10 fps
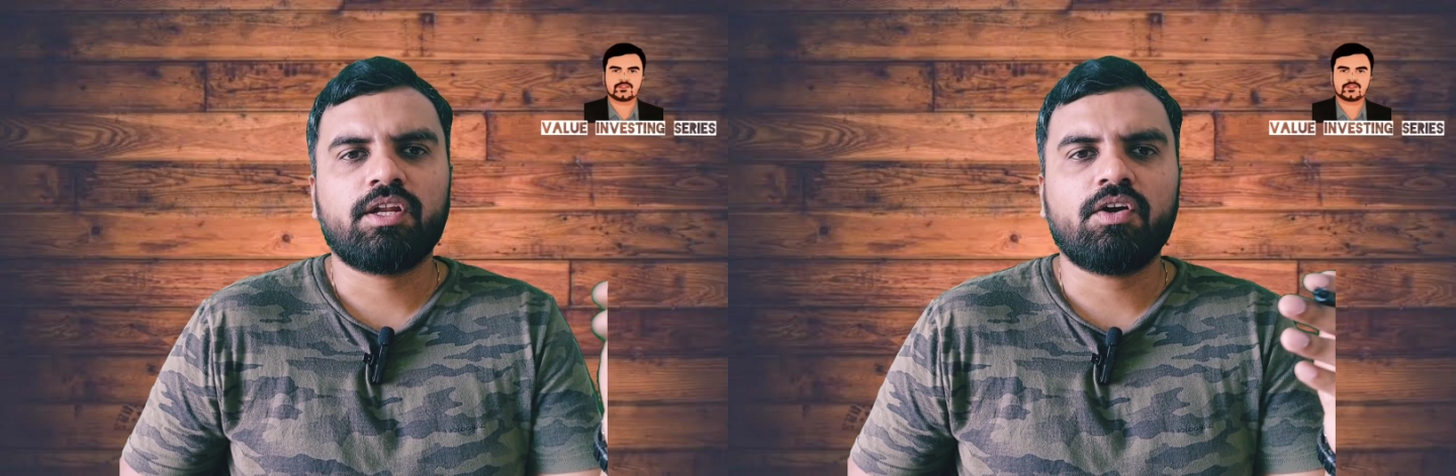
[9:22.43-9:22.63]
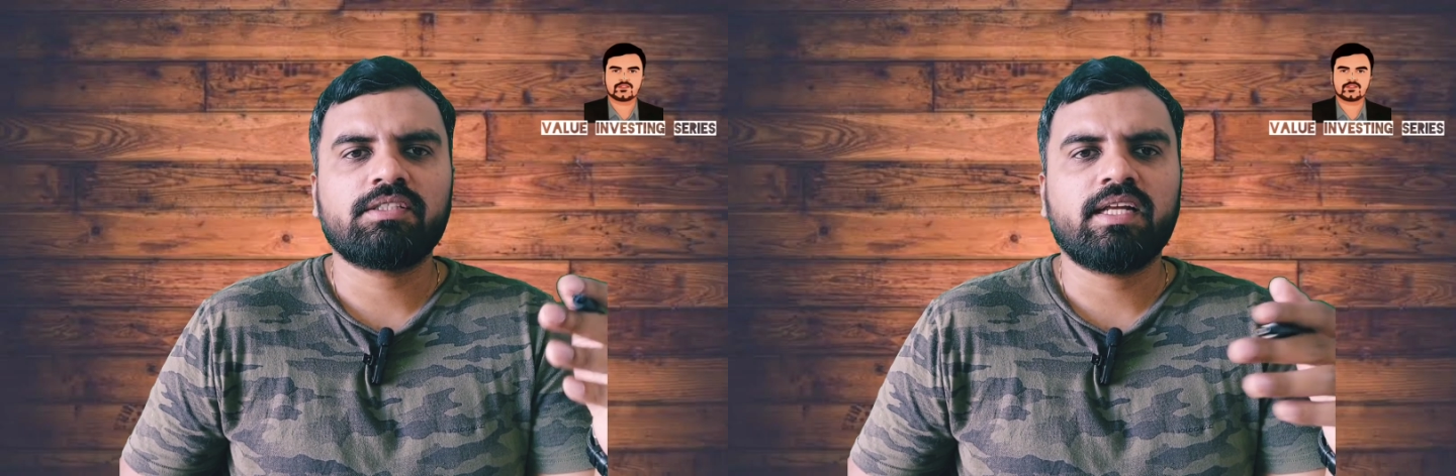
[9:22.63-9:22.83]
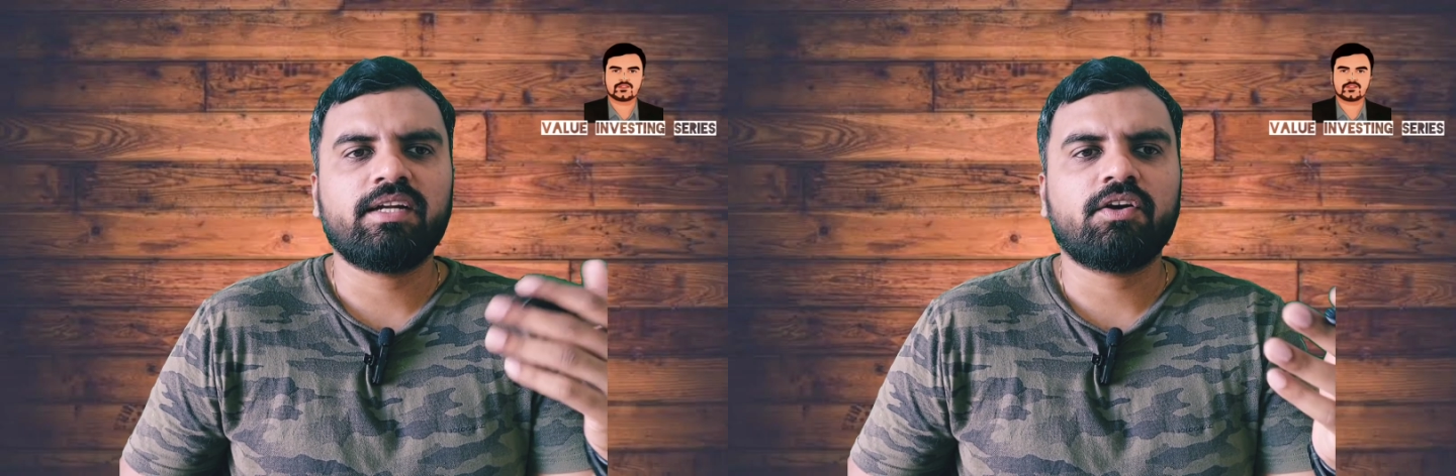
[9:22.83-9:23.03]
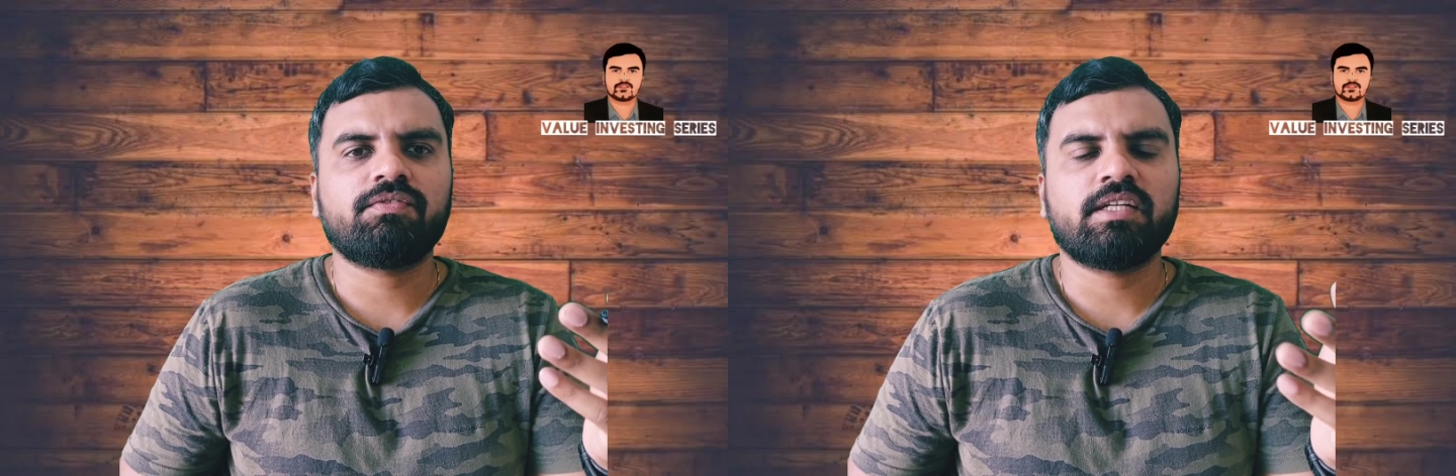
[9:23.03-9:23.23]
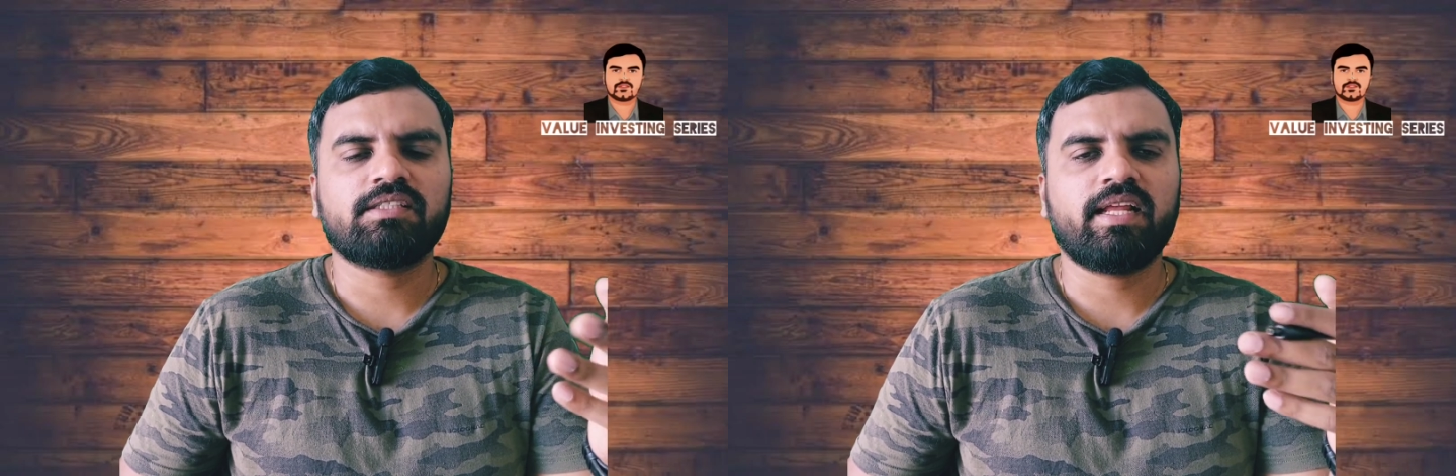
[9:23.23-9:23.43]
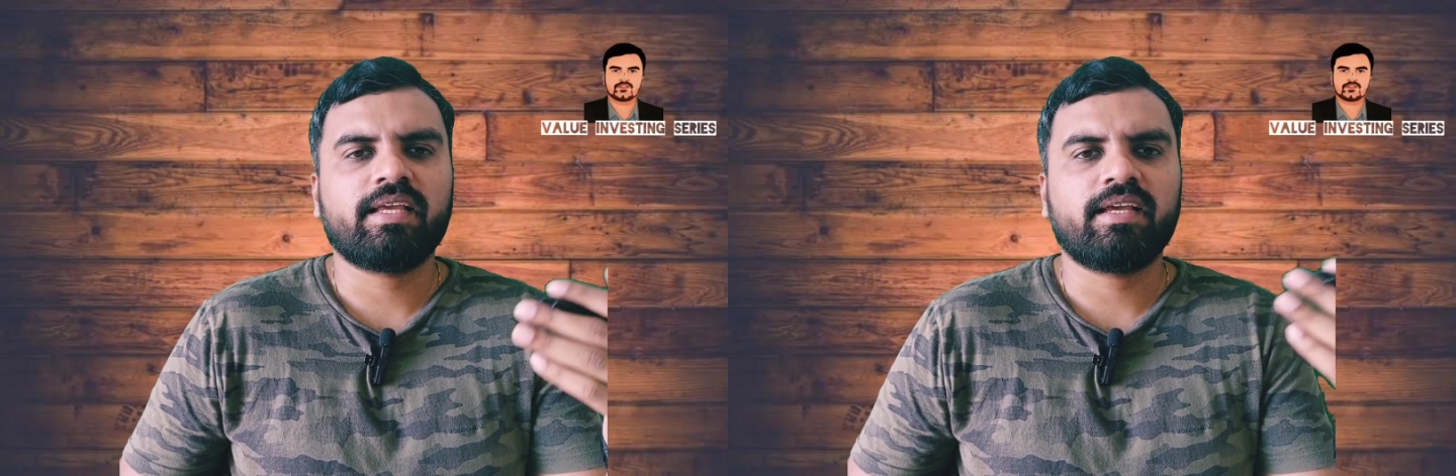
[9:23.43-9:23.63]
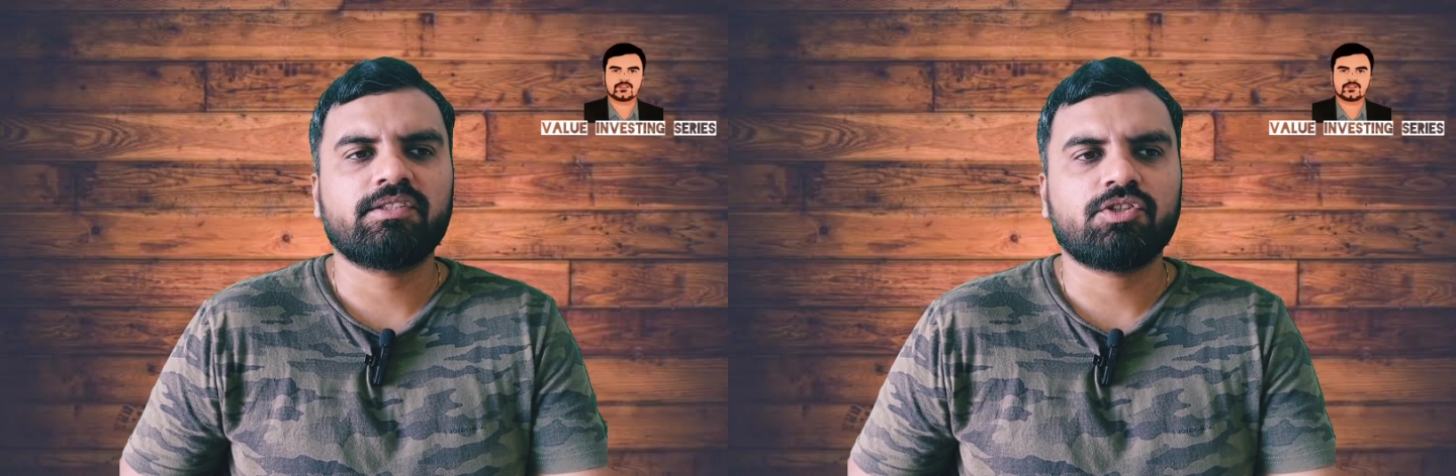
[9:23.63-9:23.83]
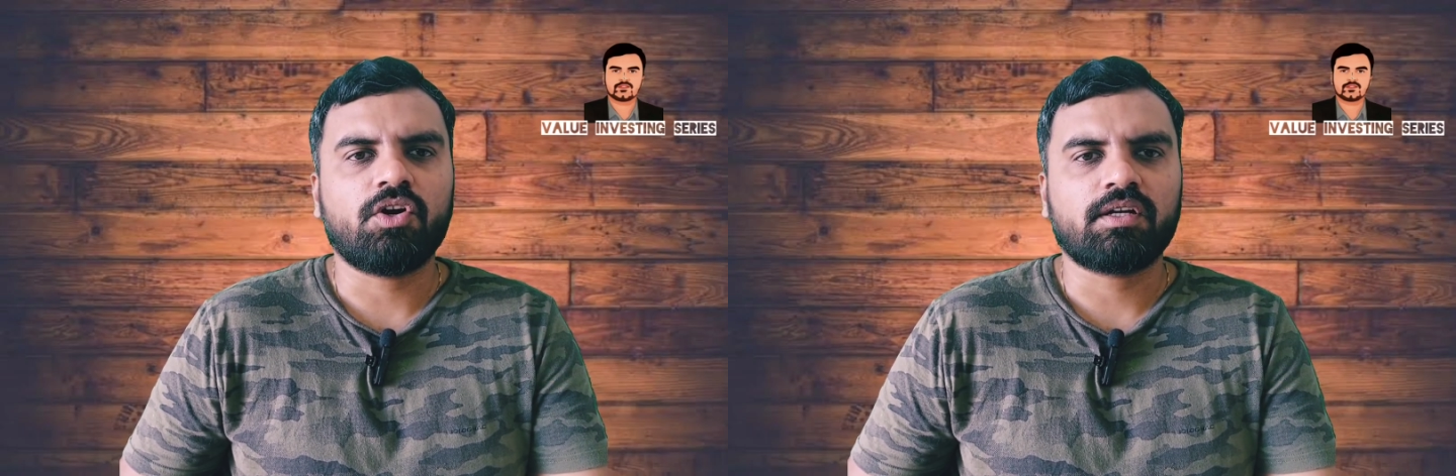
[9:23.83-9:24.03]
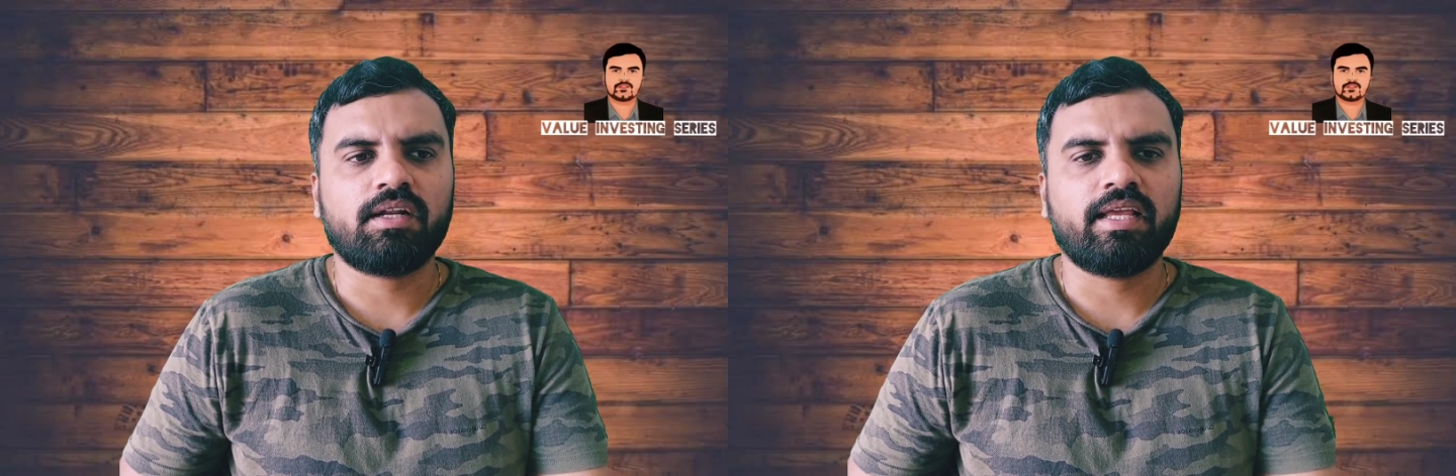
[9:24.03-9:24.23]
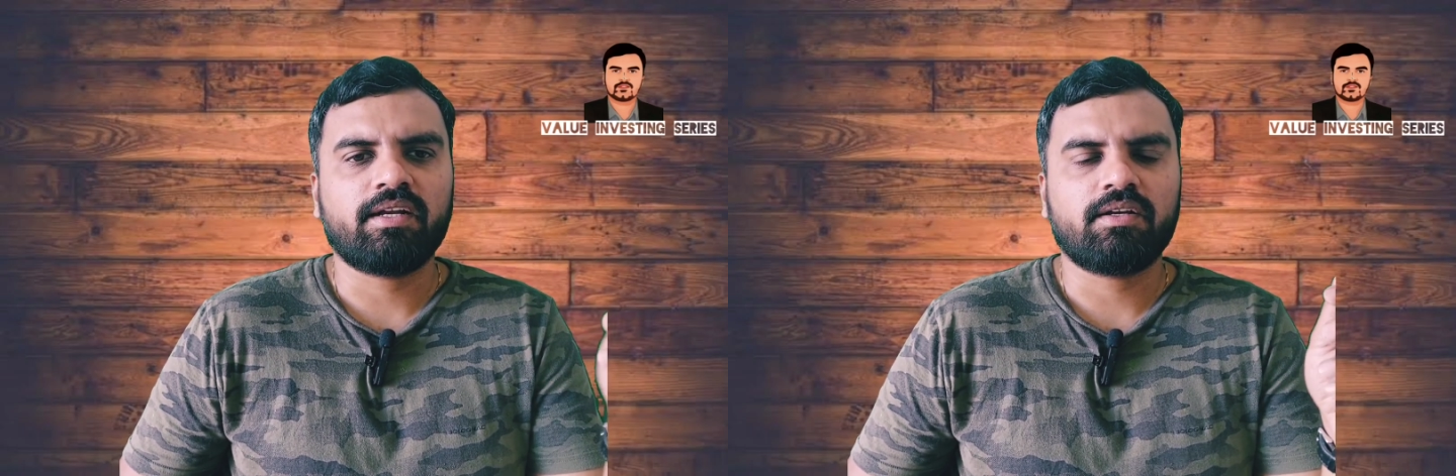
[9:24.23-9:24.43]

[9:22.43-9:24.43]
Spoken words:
you cannot sell it off just like a stock,